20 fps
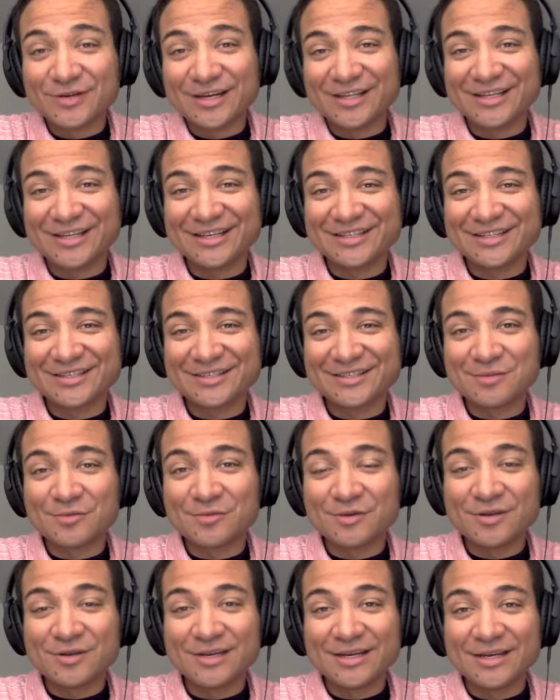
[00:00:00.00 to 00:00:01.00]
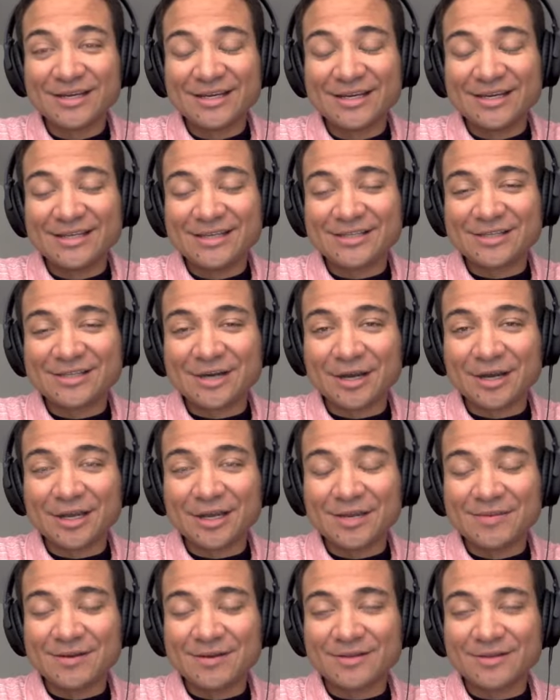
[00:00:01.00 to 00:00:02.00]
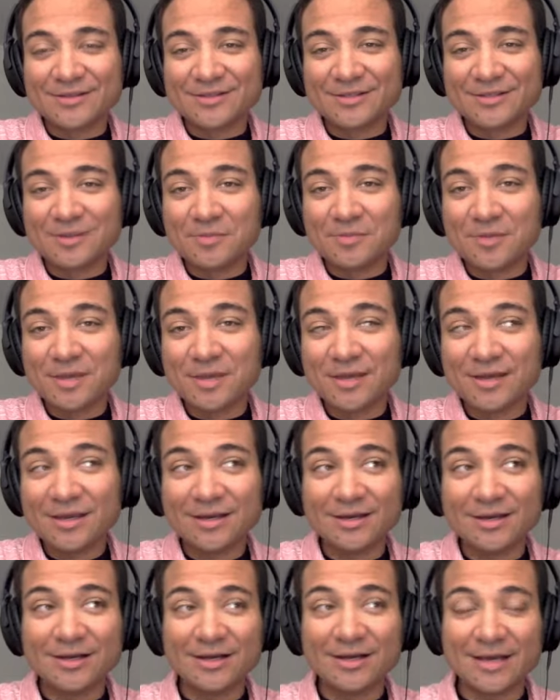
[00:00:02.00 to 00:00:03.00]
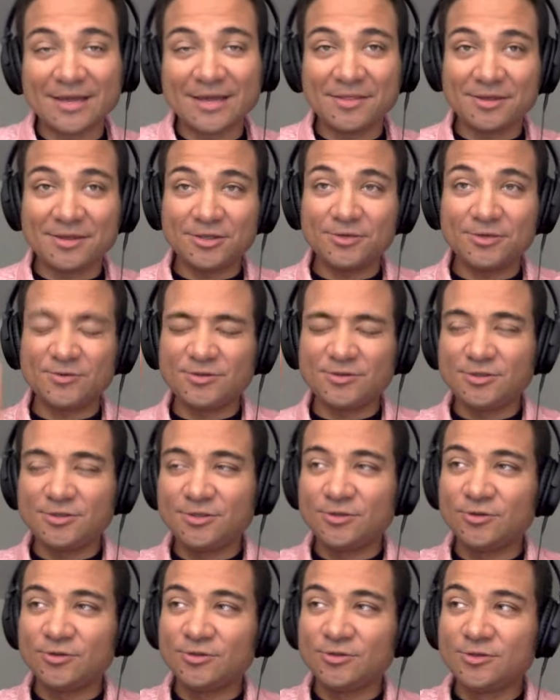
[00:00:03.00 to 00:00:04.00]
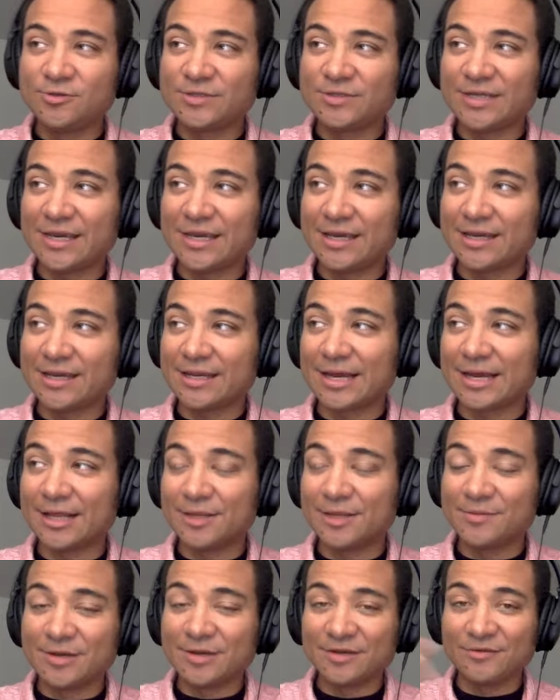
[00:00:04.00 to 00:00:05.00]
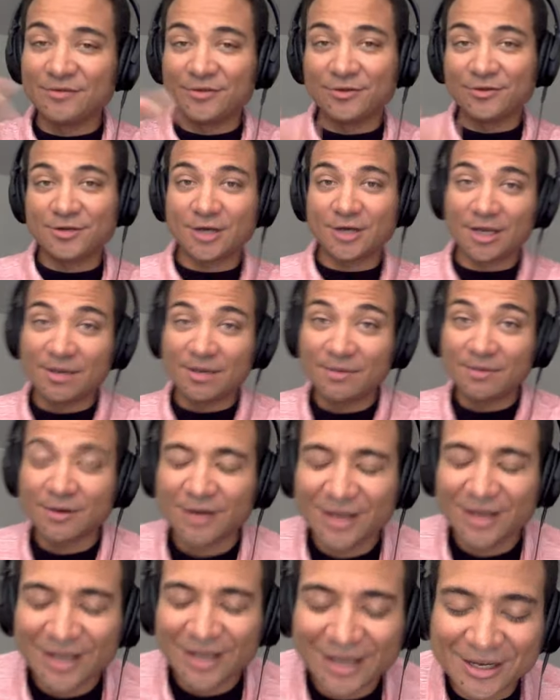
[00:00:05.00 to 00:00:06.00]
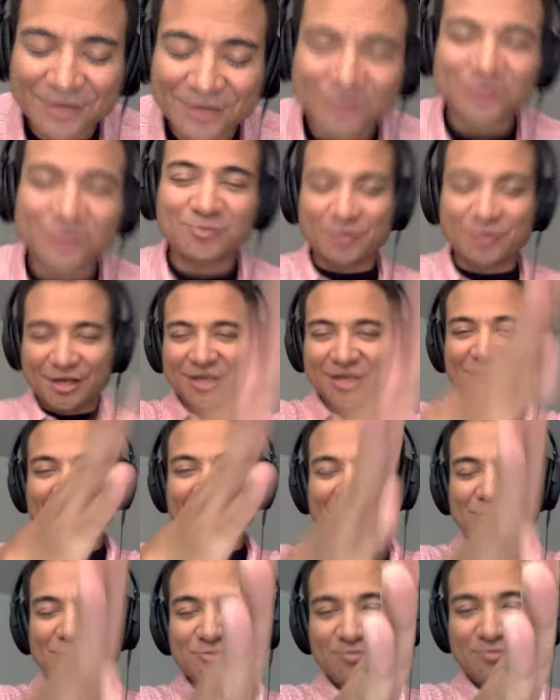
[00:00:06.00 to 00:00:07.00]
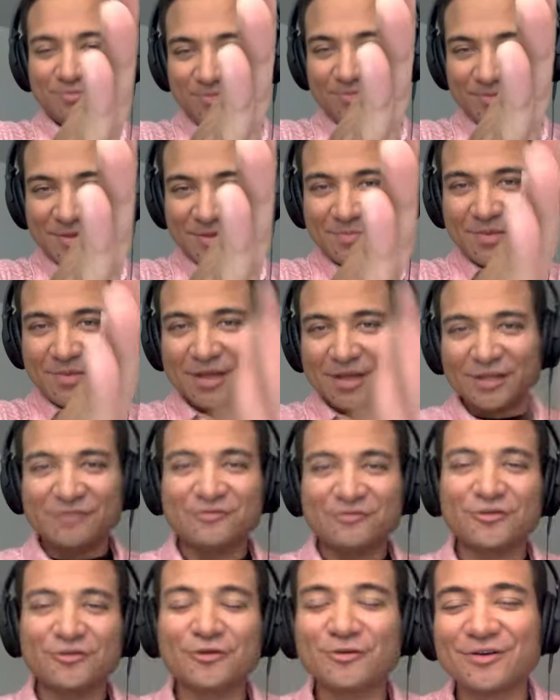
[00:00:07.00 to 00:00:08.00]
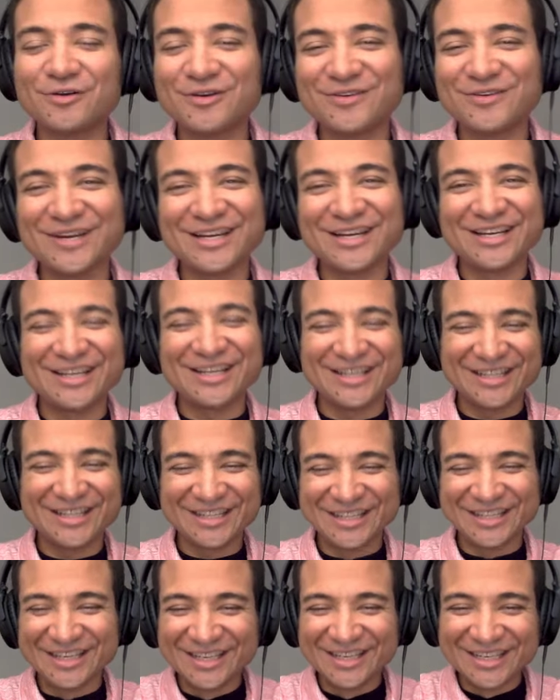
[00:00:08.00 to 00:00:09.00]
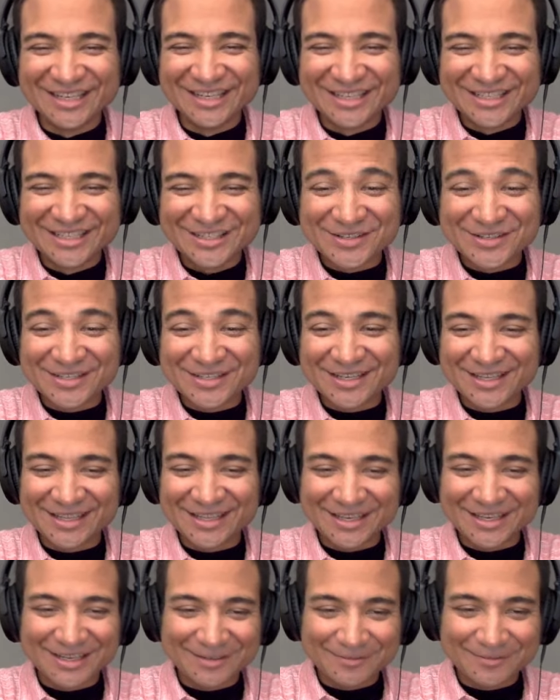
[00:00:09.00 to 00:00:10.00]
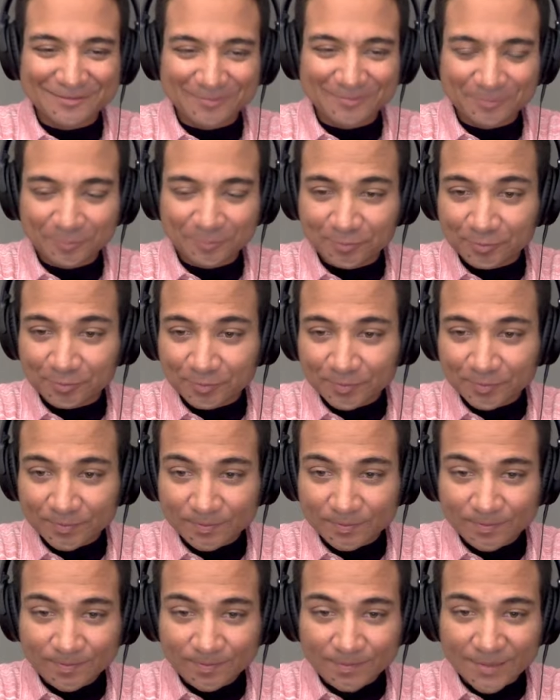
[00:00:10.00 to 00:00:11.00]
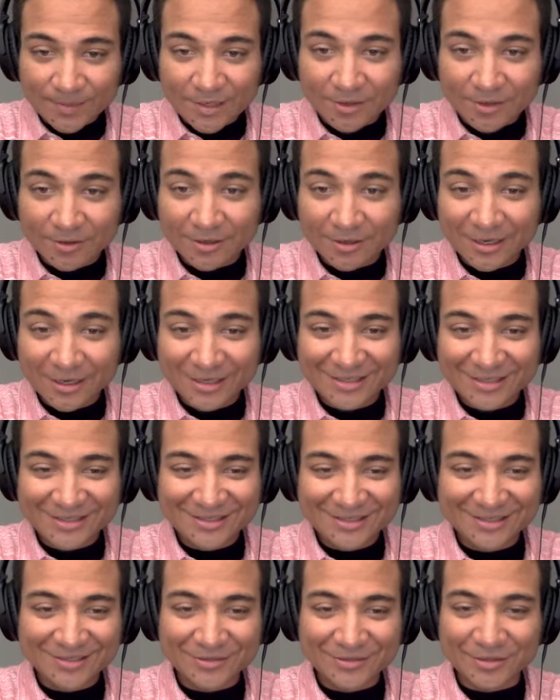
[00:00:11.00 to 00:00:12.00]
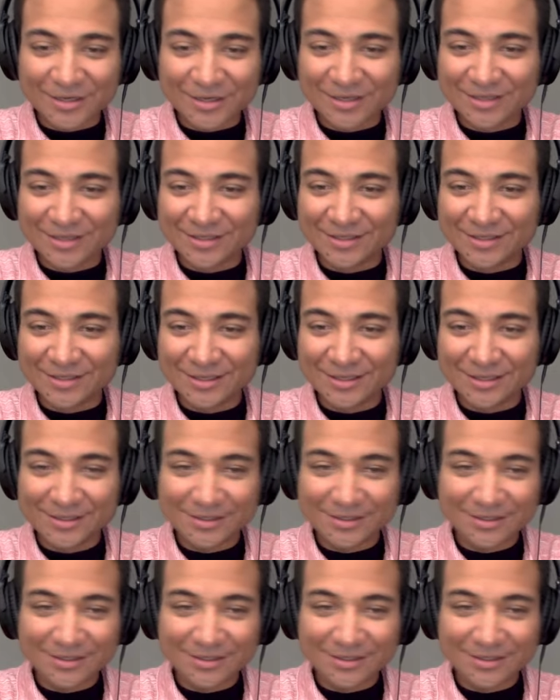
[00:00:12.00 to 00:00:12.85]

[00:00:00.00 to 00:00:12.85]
Like someone is talking about something and then you take an element of what they're talking about and you spring it and you impel it forward, right? So it's like that. All right, so that is that.